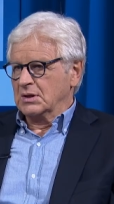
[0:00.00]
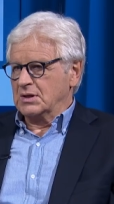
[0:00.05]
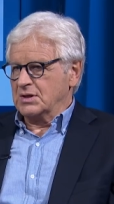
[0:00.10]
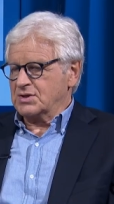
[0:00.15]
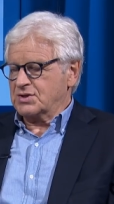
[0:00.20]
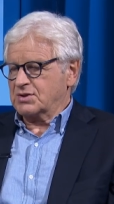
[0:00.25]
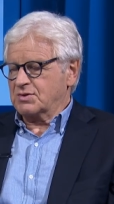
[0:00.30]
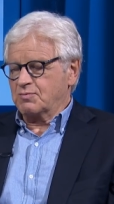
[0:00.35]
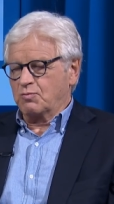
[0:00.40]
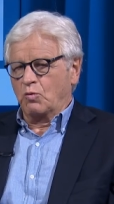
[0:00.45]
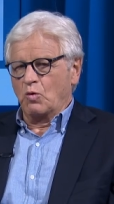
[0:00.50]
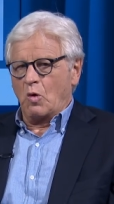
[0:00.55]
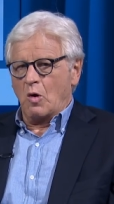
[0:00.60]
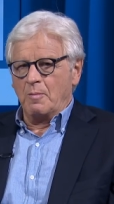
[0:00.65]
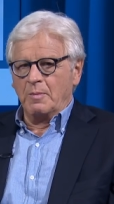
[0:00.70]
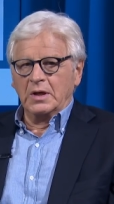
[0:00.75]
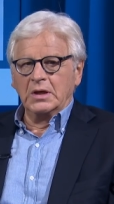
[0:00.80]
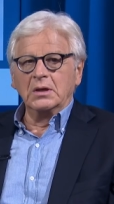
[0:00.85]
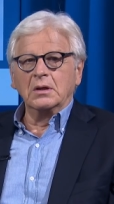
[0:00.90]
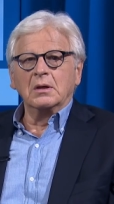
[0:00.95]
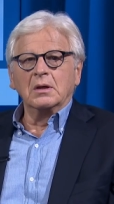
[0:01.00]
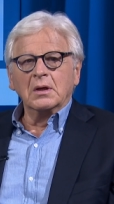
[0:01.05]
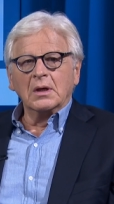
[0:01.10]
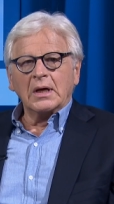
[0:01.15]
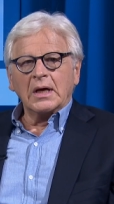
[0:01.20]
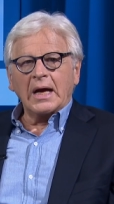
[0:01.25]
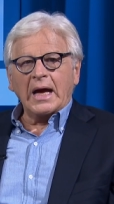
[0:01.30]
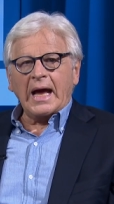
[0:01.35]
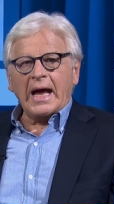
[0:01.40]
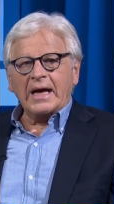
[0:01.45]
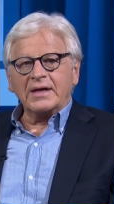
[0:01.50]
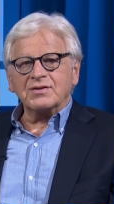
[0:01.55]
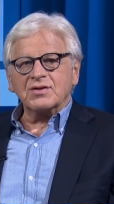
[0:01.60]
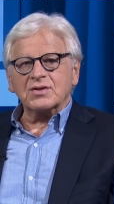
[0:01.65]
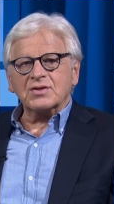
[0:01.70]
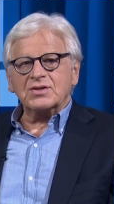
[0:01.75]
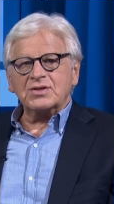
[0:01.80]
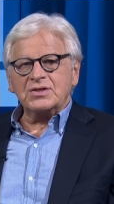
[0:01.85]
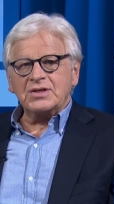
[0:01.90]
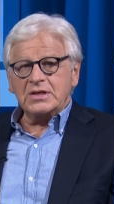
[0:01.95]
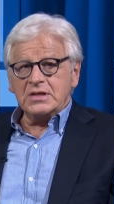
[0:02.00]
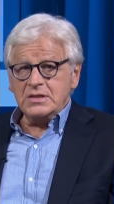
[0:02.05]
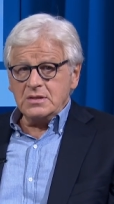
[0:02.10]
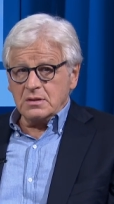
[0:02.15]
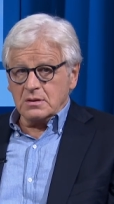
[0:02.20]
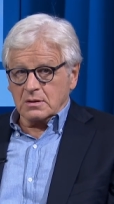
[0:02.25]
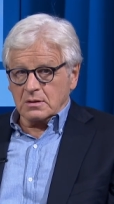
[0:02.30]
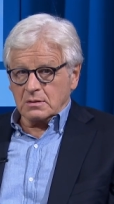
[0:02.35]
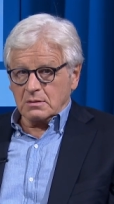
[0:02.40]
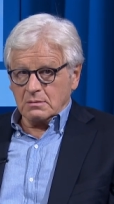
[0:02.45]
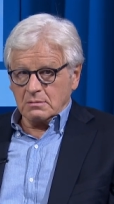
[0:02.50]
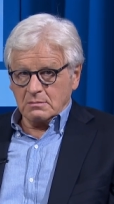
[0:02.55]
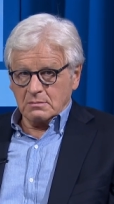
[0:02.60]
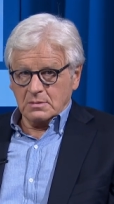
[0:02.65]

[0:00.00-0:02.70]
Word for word: This woman, as a senior